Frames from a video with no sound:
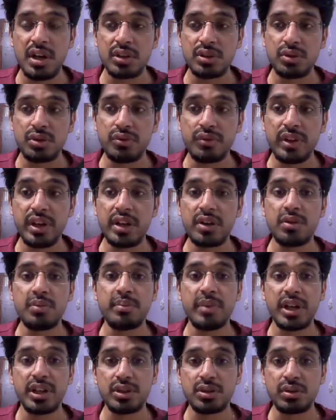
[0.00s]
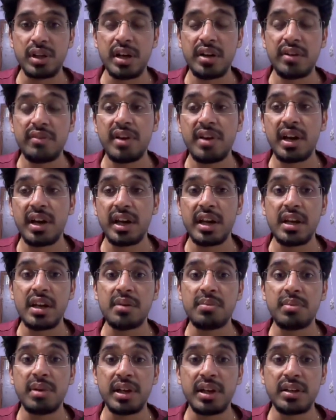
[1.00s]
so we need to make sure that we are
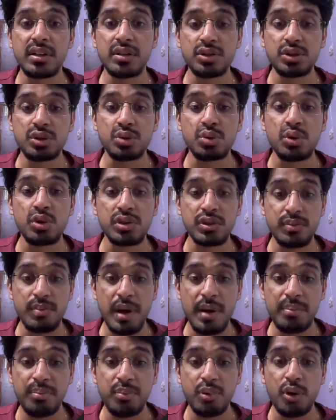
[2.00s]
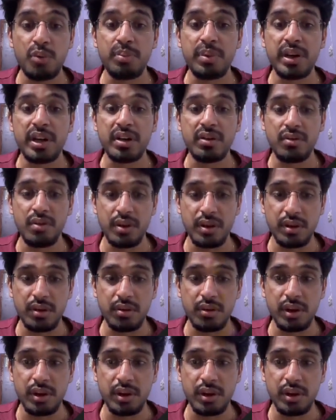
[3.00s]
enabling the source map property over here.